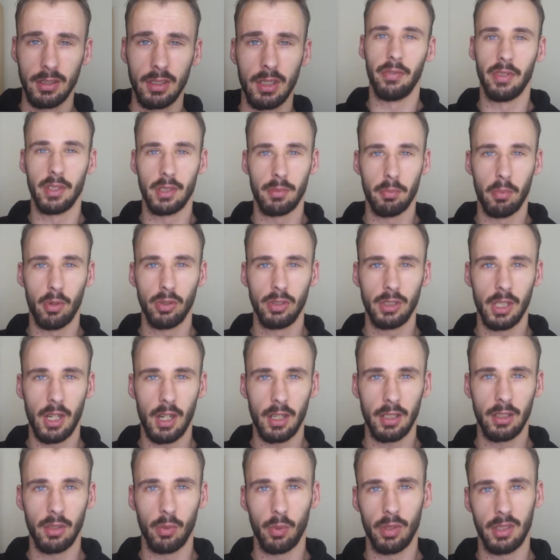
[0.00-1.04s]
The small
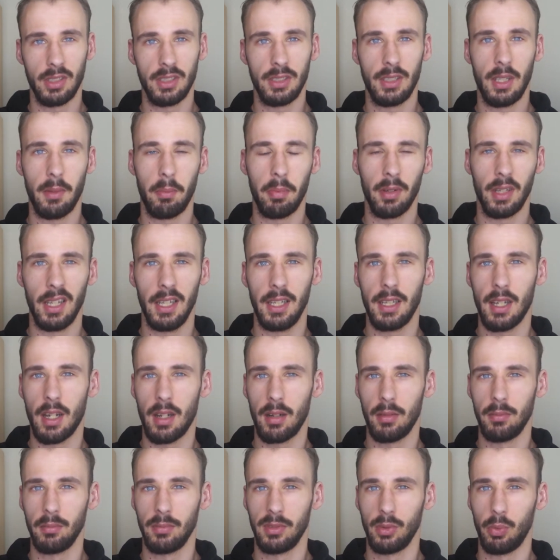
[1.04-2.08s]
charger, which typically
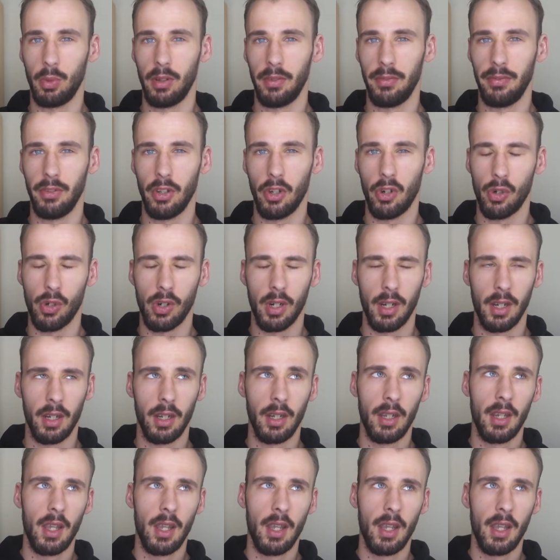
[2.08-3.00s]
comes with your